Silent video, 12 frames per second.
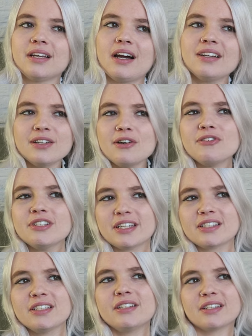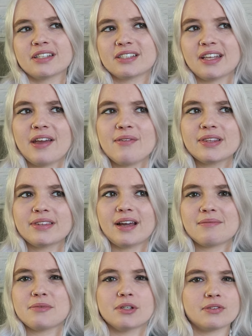I don't know if he's actually gonna stay with
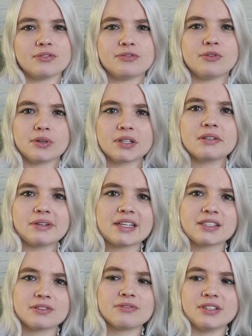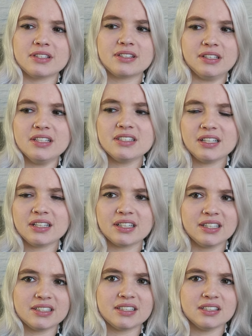them, but for the rest of this season at
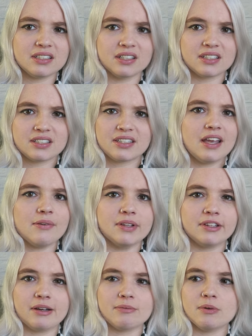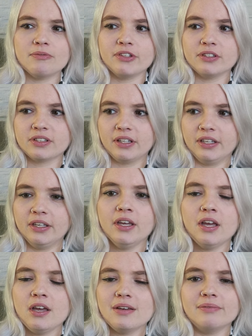least, he's gonna stay with them, obviously,
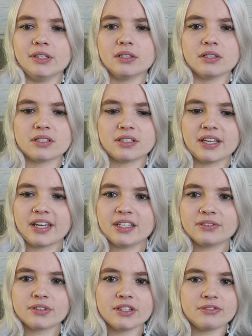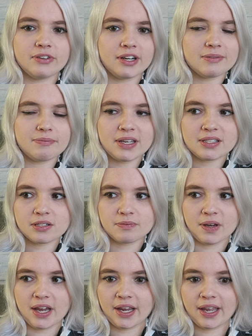because they can't really find a passage
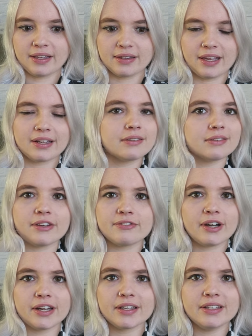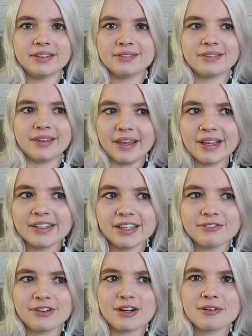back, and then they finally think
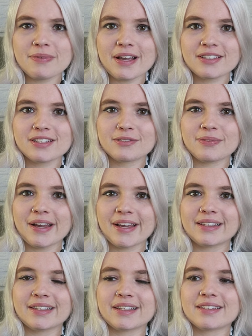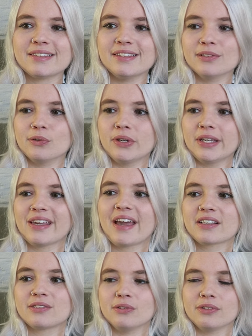they found a passage back, and then it's the annoying
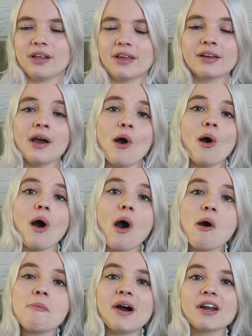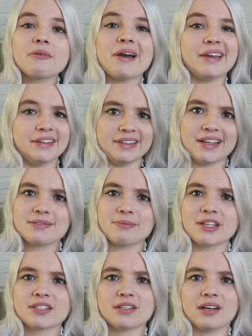ex who's like, oh, by the way, that's
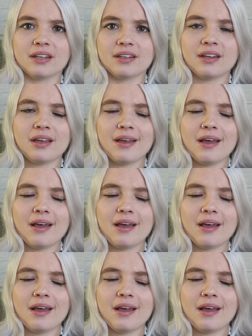my son.